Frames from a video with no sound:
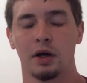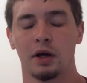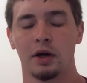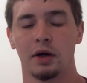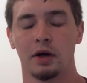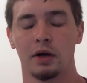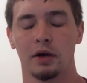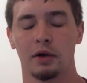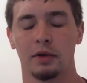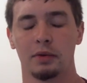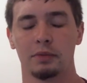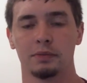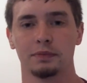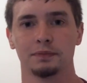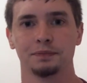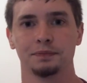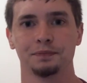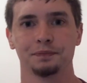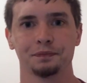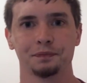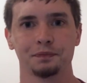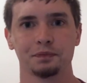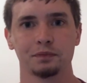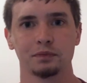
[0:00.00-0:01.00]
And
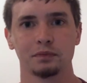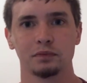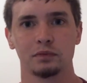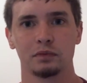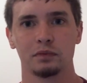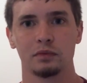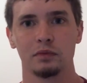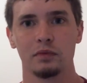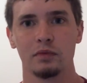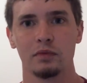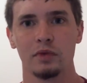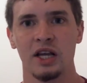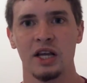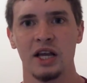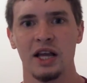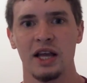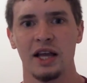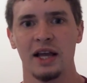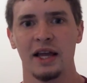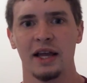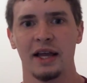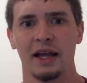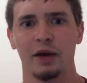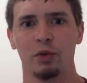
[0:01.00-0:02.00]

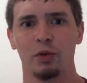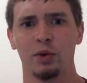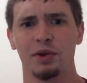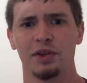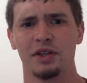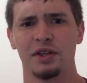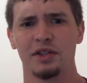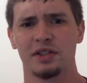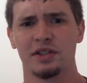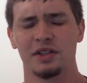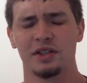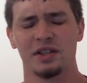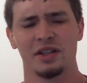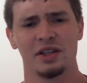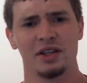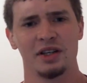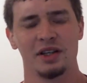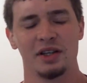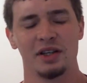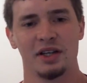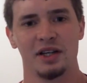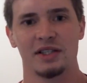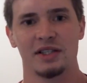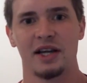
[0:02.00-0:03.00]
with his,
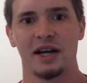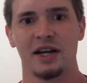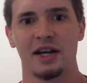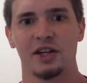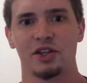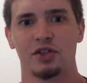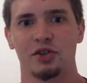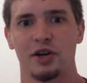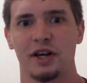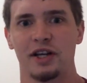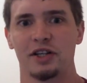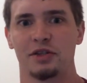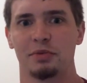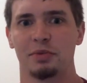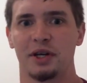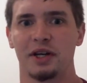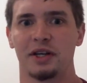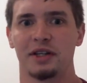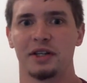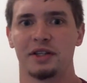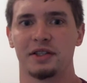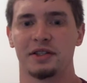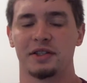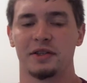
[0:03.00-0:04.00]
it's kind of strange
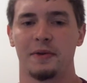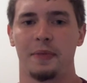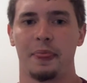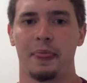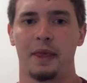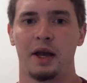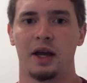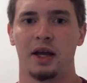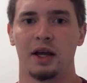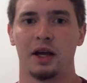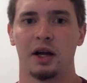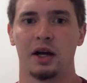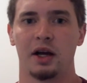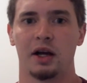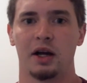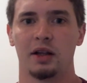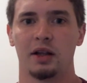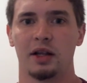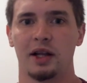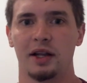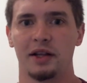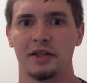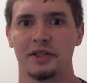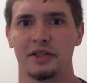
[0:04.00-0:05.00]
because a
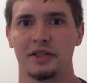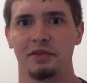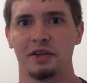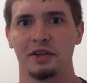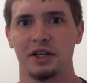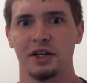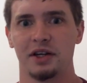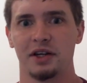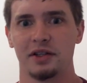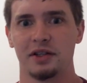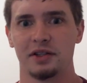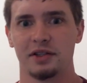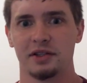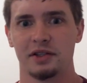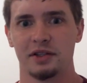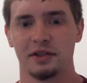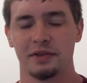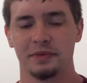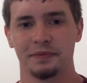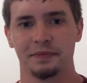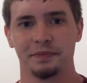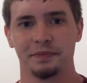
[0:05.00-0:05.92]
lot of the stuff he does,